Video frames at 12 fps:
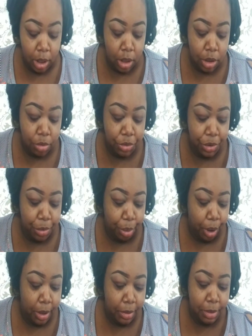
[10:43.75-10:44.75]
Those are your
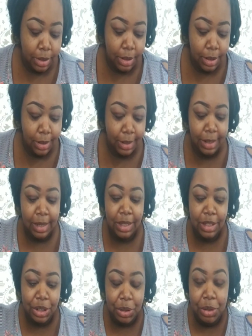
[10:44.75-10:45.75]
brows.
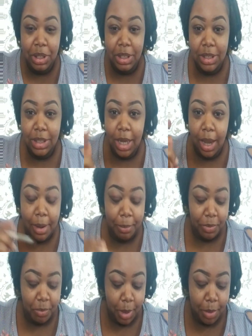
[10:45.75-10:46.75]
So the top
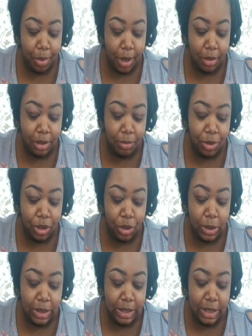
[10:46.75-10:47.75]
of my brows, I'm just
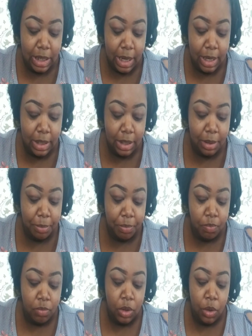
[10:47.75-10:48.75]
going to line them
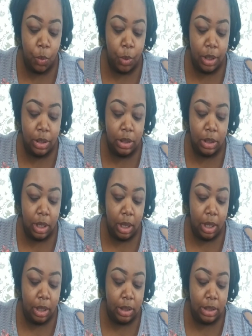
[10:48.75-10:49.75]
with
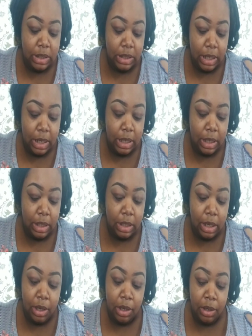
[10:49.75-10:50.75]
the shade
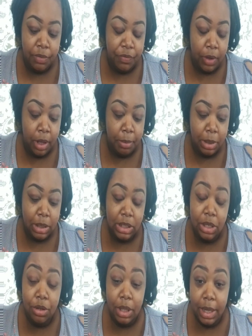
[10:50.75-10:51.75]
of
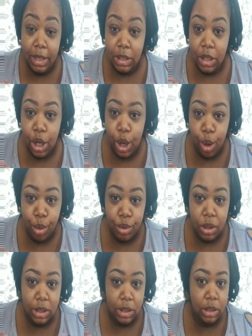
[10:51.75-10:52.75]
concealer that is
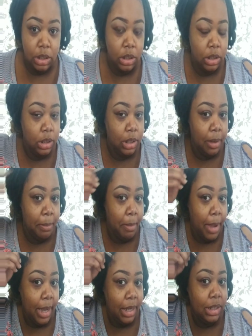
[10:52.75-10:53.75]
closest to
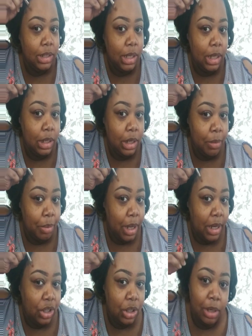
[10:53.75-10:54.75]
my skin
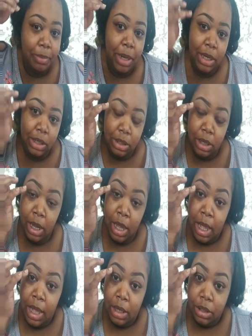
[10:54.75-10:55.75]
complexion. I'm not
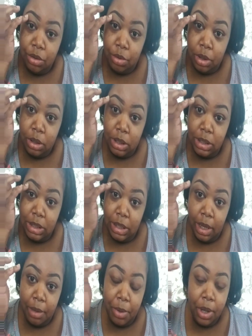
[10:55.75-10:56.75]
doing the
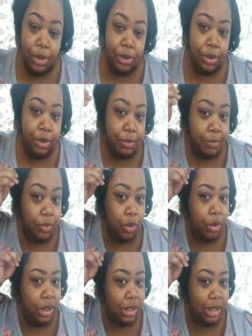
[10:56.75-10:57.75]
same color
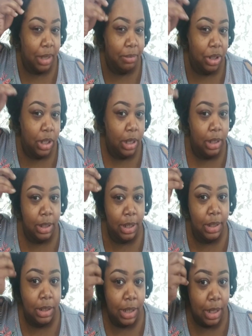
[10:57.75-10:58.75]
or the same shade that
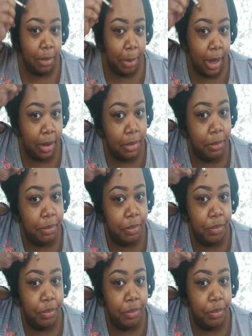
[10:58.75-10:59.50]
I did at the bottom.